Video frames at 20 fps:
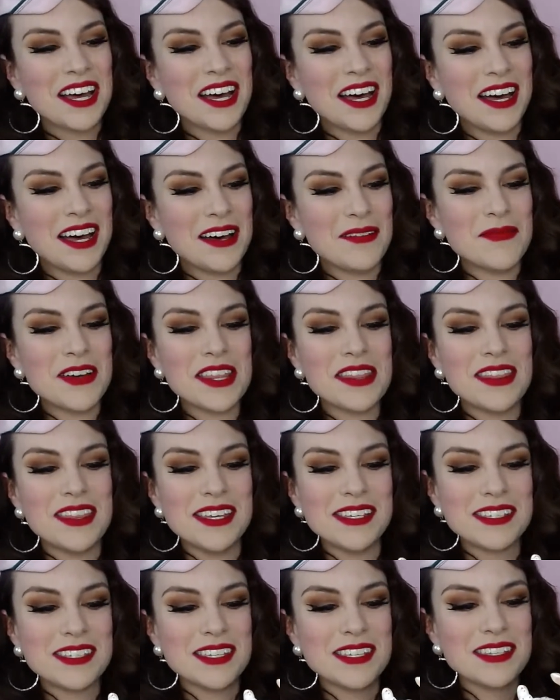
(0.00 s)

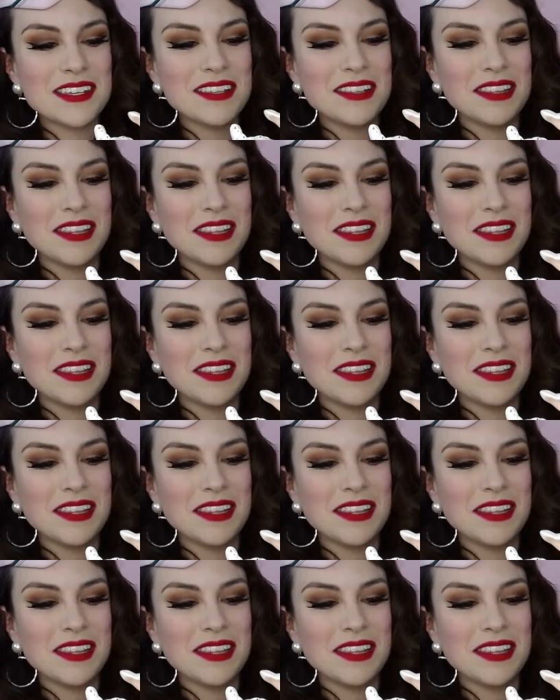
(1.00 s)
This is a